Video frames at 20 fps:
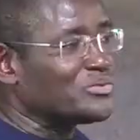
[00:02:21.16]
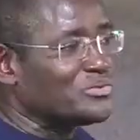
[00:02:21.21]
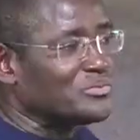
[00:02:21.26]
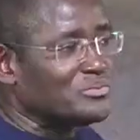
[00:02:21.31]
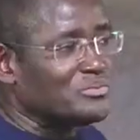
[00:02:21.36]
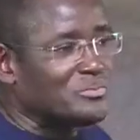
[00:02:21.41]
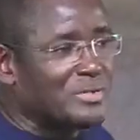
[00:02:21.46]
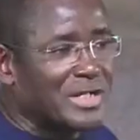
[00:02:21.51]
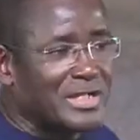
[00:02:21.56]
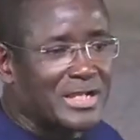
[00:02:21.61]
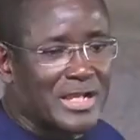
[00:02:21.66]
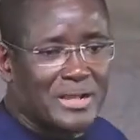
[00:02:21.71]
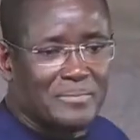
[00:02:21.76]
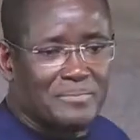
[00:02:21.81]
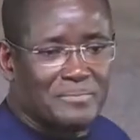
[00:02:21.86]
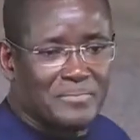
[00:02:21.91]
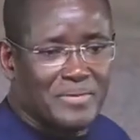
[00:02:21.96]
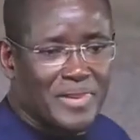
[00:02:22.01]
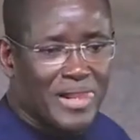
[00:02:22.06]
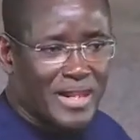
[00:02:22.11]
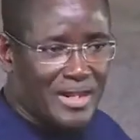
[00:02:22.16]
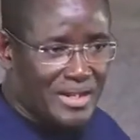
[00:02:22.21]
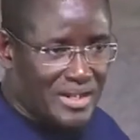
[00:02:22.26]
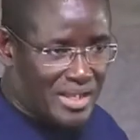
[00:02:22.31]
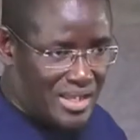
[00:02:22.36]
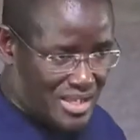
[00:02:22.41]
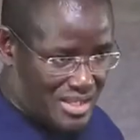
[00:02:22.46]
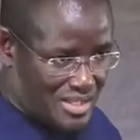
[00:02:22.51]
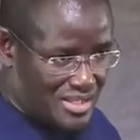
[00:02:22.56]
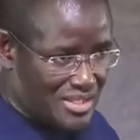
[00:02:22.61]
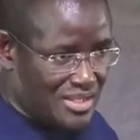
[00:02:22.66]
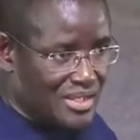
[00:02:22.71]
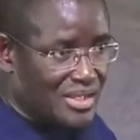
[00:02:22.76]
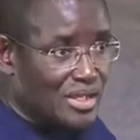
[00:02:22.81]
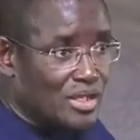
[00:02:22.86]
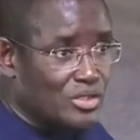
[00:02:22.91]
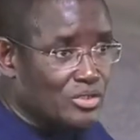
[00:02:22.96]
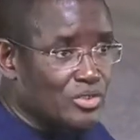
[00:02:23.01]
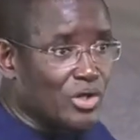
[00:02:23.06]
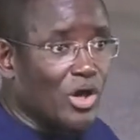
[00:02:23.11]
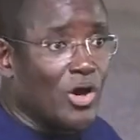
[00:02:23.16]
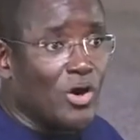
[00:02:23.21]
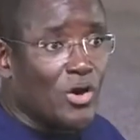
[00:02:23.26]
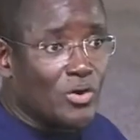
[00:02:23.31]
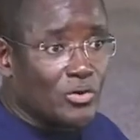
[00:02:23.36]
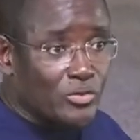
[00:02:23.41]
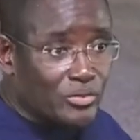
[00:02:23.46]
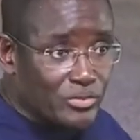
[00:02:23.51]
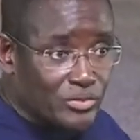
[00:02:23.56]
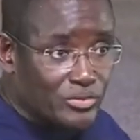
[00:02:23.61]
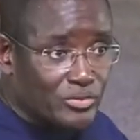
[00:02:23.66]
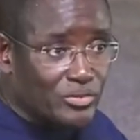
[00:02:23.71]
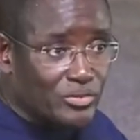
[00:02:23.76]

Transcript: to break up. Your